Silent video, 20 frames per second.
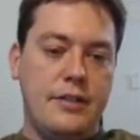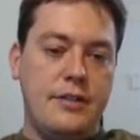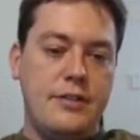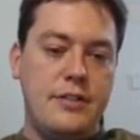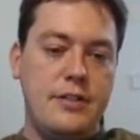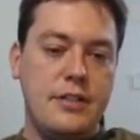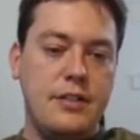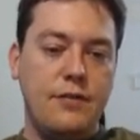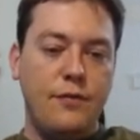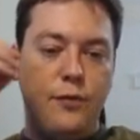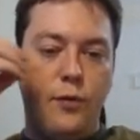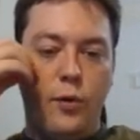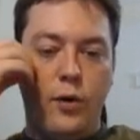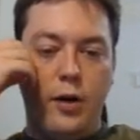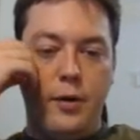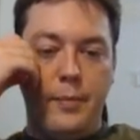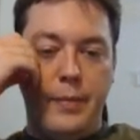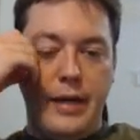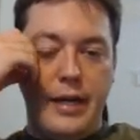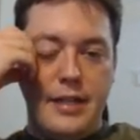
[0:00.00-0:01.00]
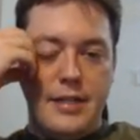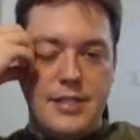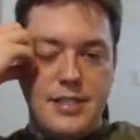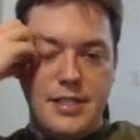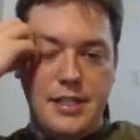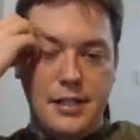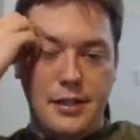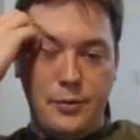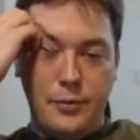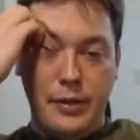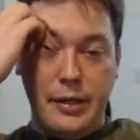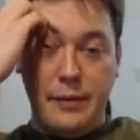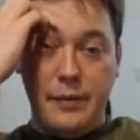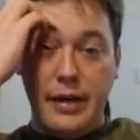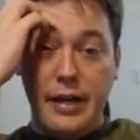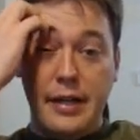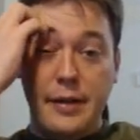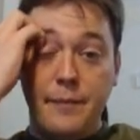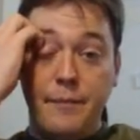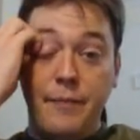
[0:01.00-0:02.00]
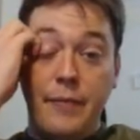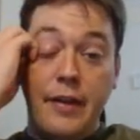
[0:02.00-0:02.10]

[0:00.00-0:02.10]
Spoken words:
d4 by c3, right?